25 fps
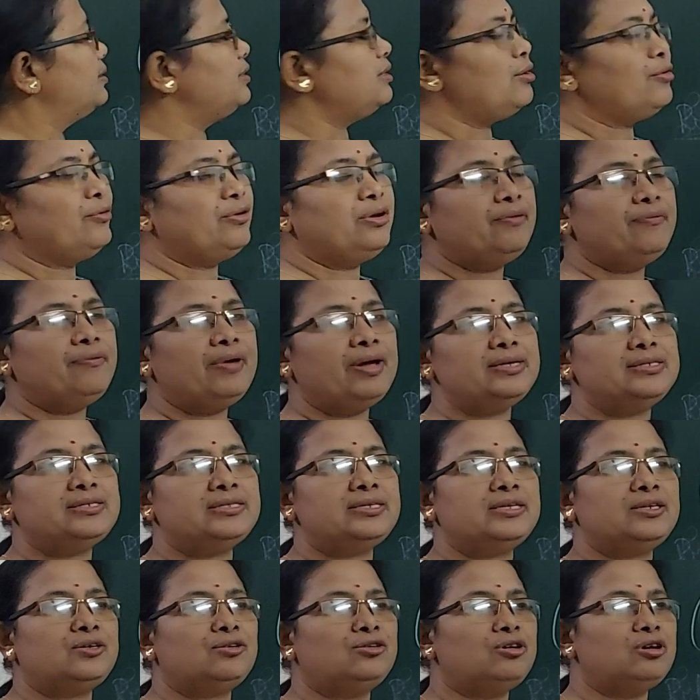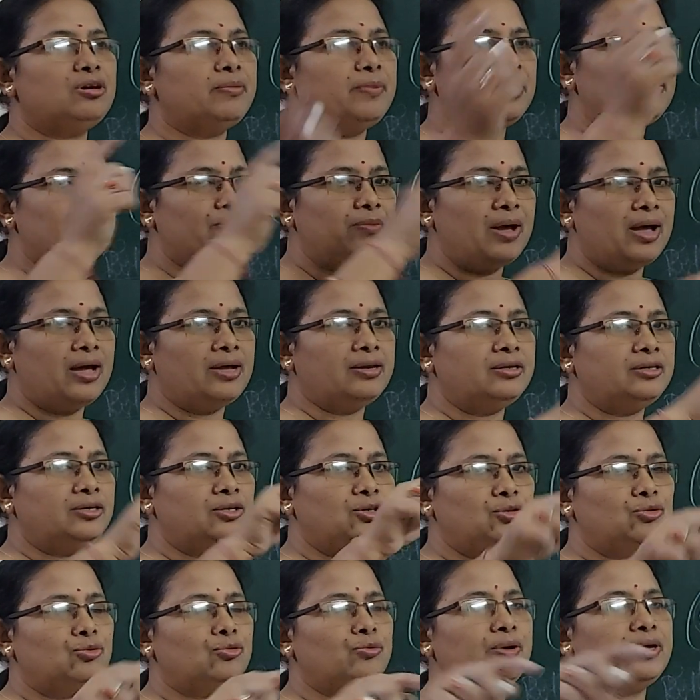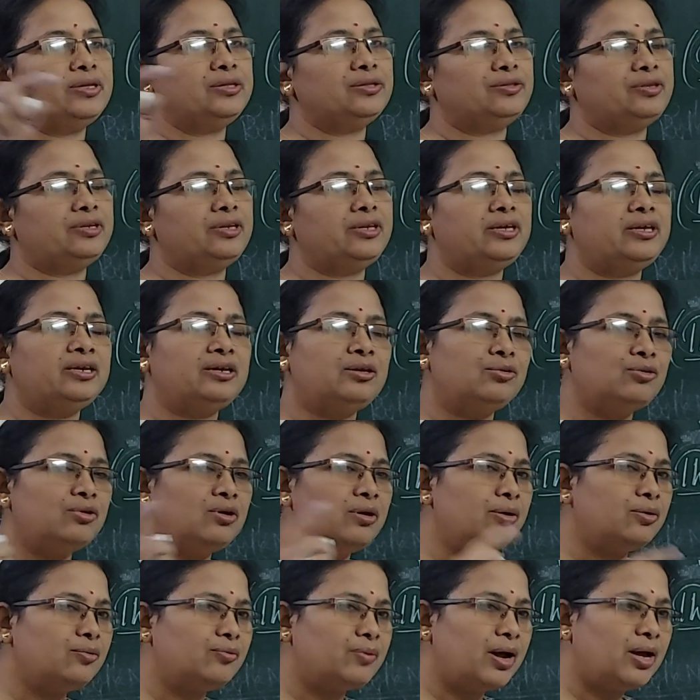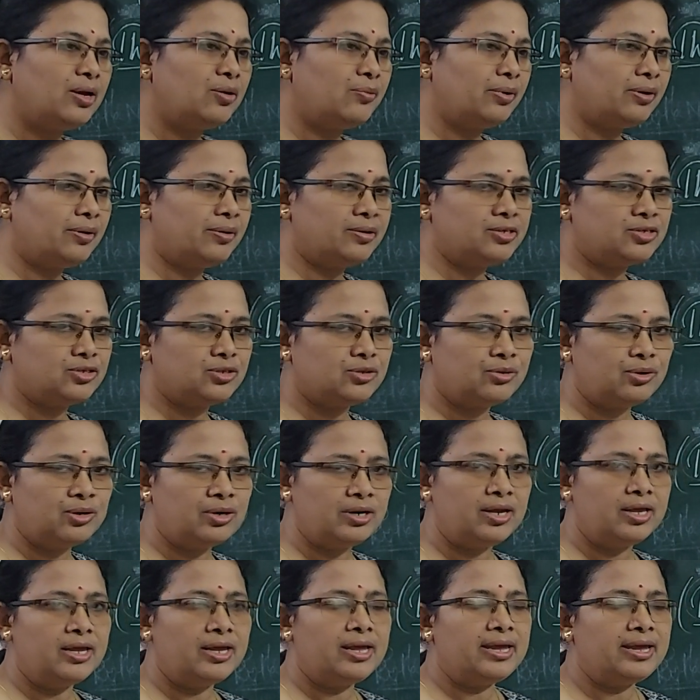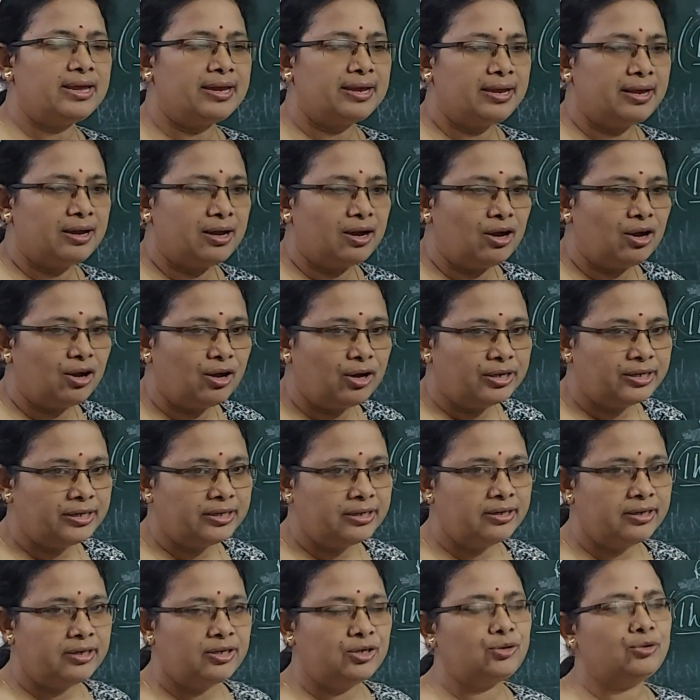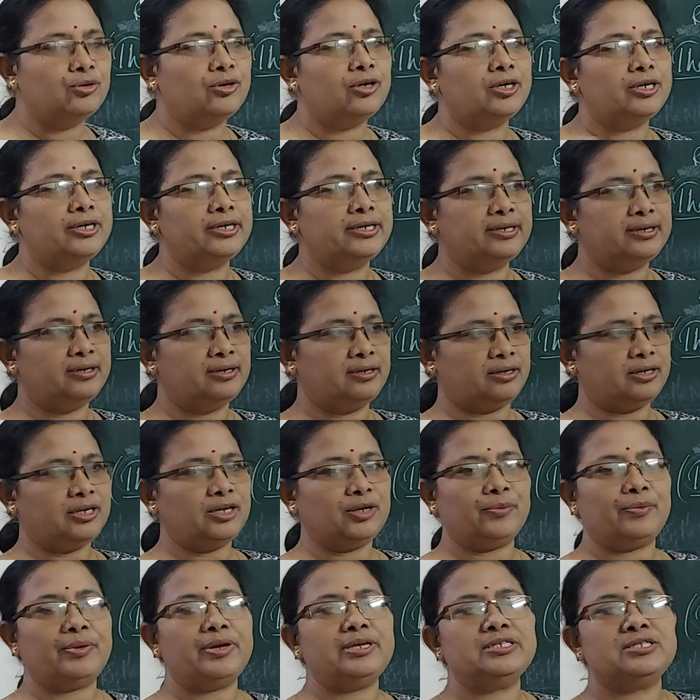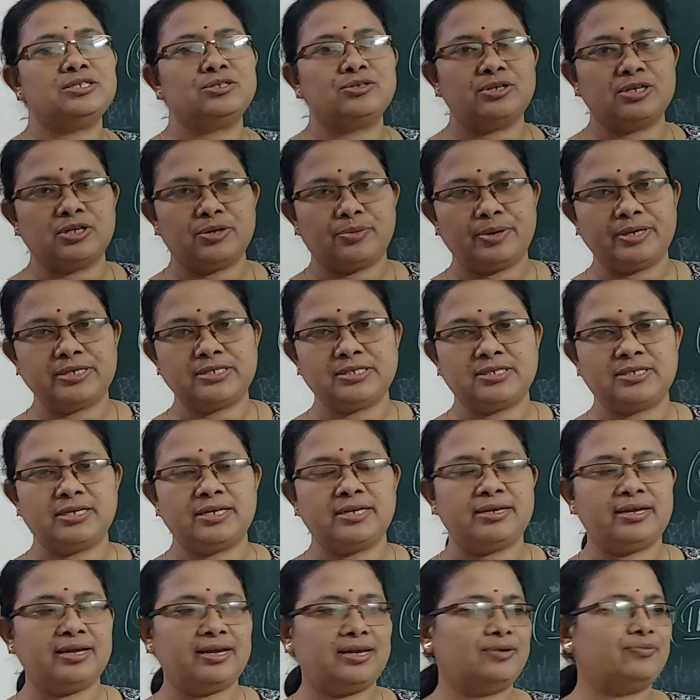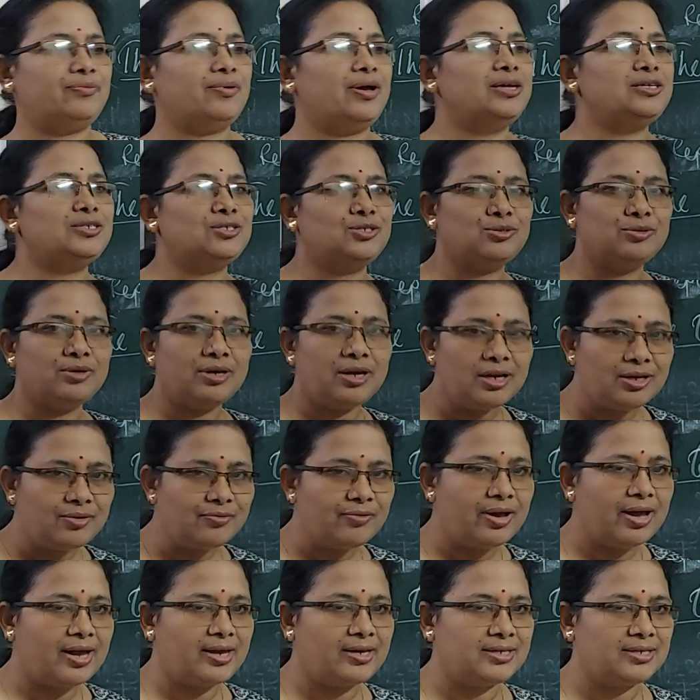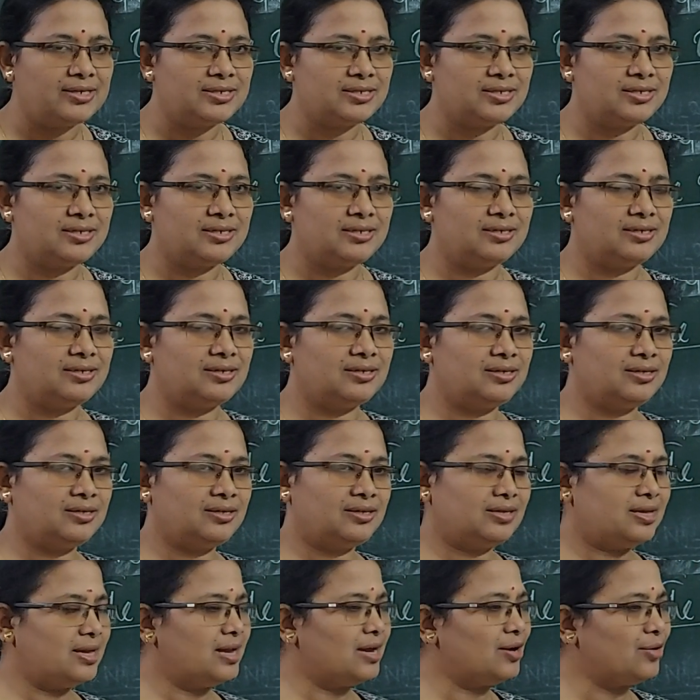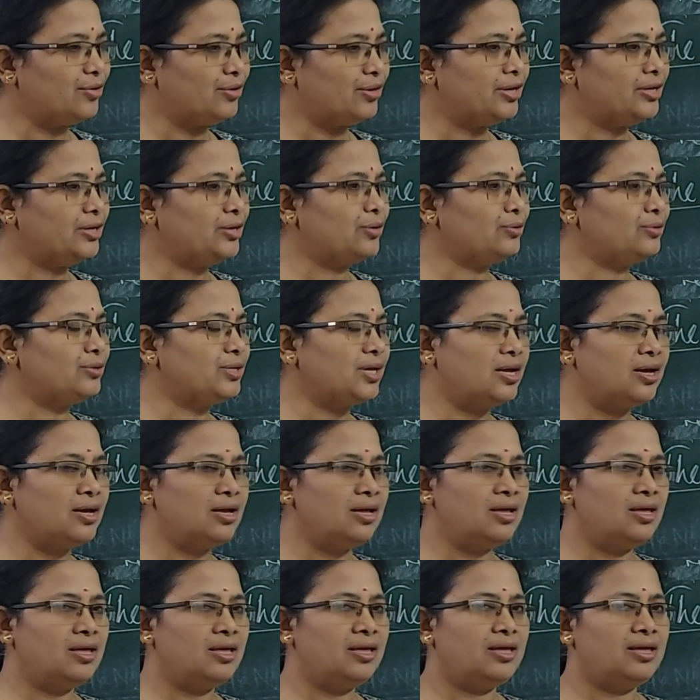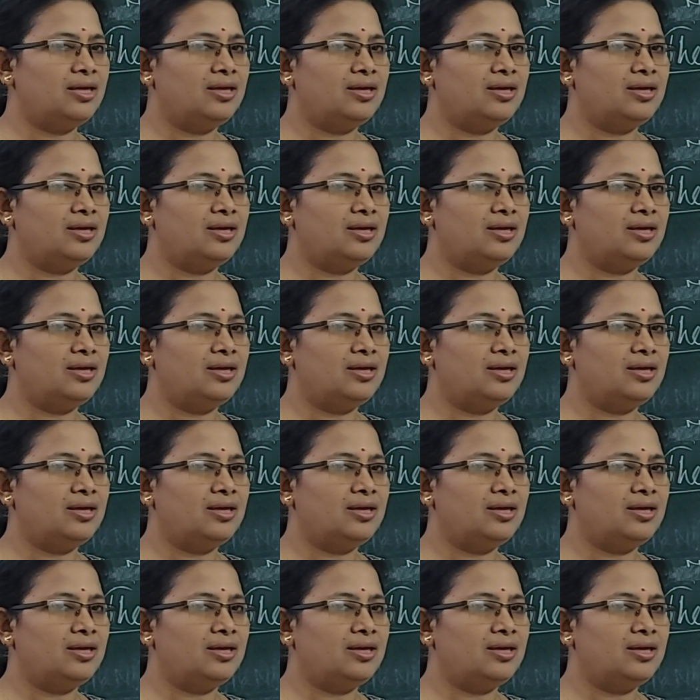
Now revise it. Rule number 1, 2 and 3. In rule number 1 what was told? Order to order, request to requested, advice to advised. According to the